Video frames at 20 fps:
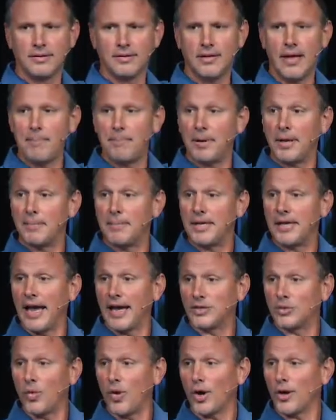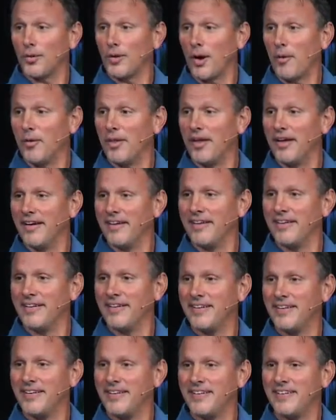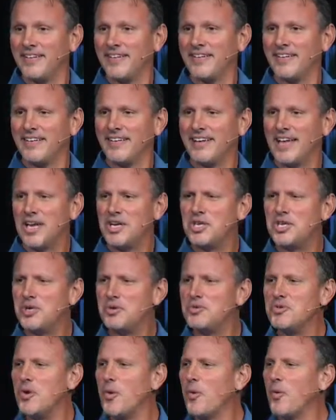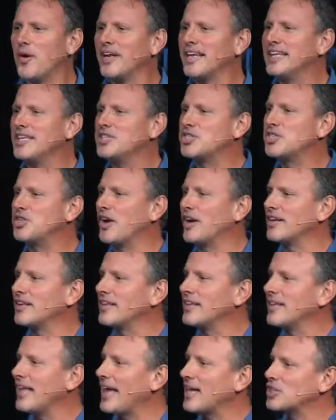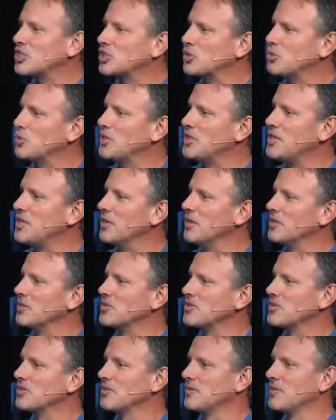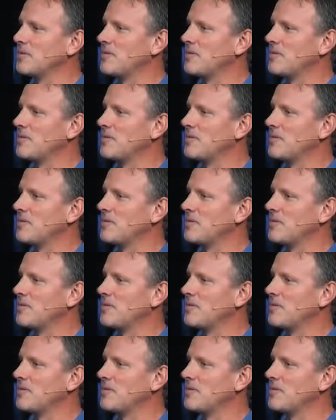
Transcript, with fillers: That pygmy guy's walking around with that. And do you know what he's done in the last three years?